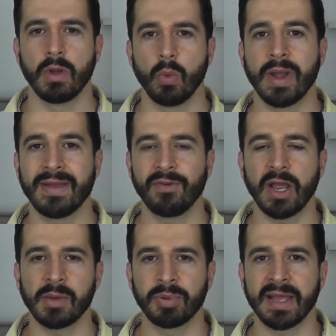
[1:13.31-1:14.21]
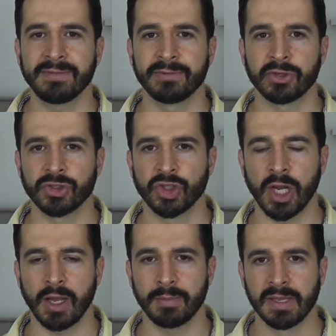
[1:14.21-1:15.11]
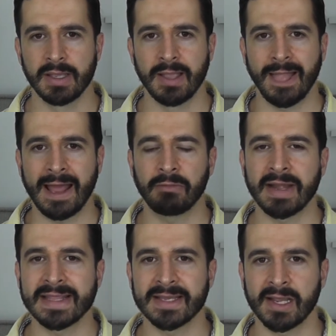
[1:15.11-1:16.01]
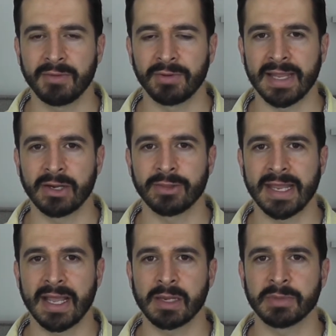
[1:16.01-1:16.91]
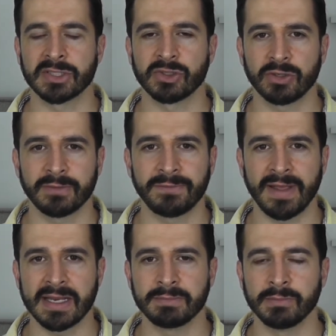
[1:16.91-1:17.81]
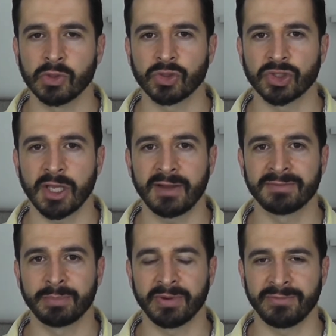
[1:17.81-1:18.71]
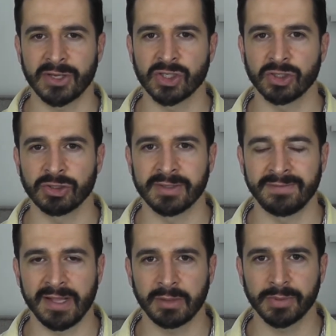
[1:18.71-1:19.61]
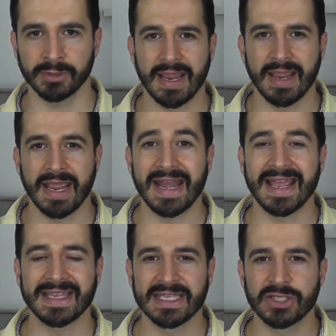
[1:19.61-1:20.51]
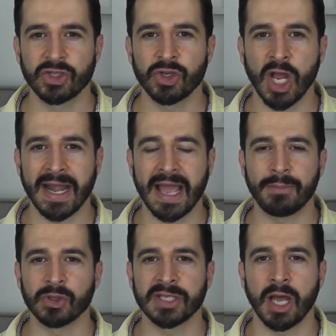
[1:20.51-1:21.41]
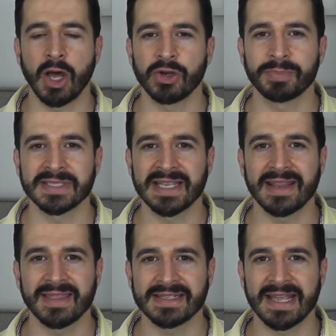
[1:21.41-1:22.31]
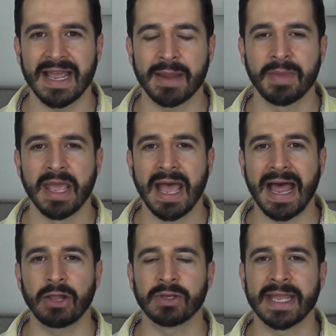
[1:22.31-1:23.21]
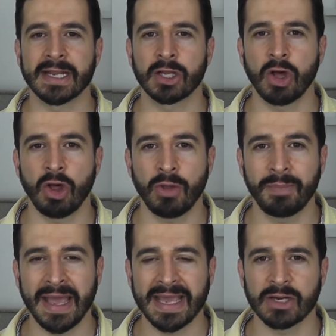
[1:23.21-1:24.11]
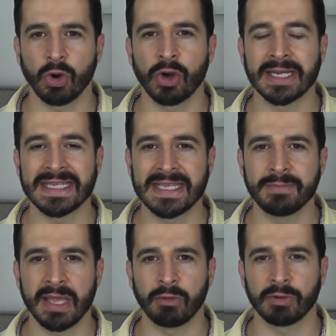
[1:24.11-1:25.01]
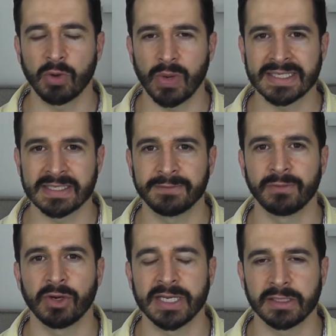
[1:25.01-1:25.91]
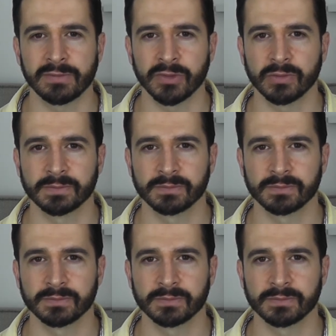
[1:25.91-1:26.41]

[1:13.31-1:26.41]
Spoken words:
Whenever I apply for a job, I write in the cover letter that I am a certified MuleSoft professional developer, and I kid you not, almost 100% of the time, I will get a call back or an email requesting for an interview.